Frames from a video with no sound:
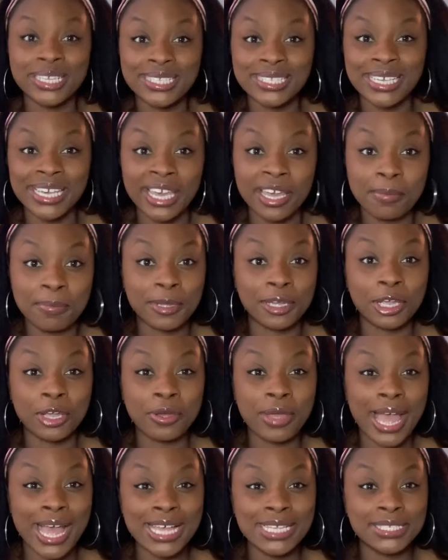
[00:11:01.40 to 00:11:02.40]
to see it, but
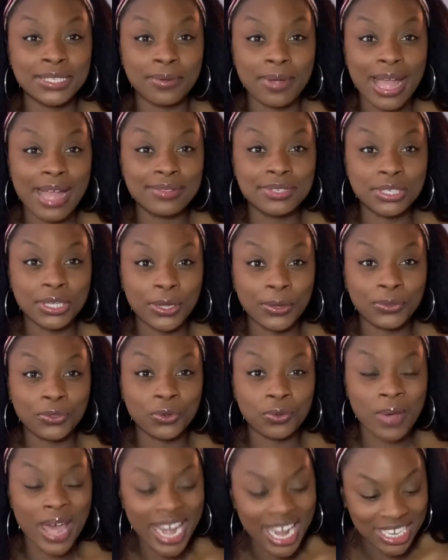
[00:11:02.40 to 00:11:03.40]
you guys don't have to go
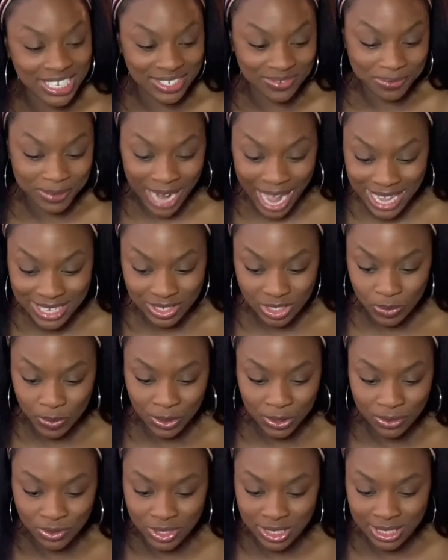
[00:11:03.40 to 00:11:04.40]
through what I, what I just
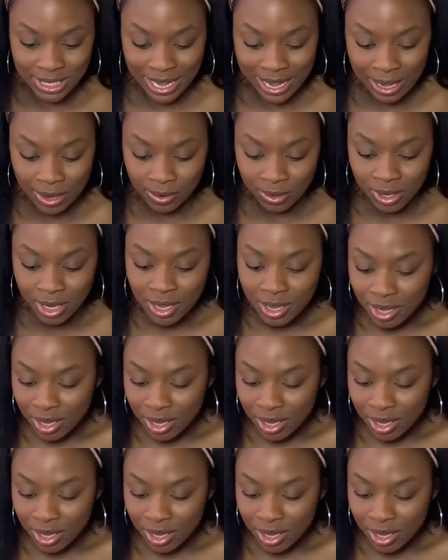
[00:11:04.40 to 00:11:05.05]
went through just now.